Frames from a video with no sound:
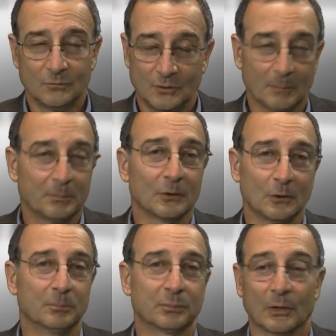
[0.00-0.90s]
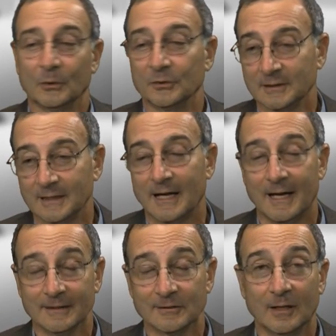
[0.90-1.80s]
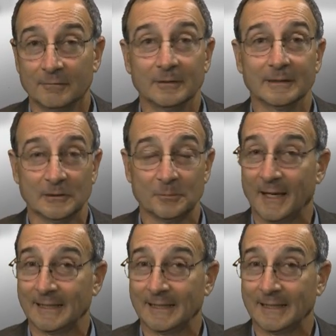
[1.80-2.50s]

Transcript: typical pros and cons of a leaseback.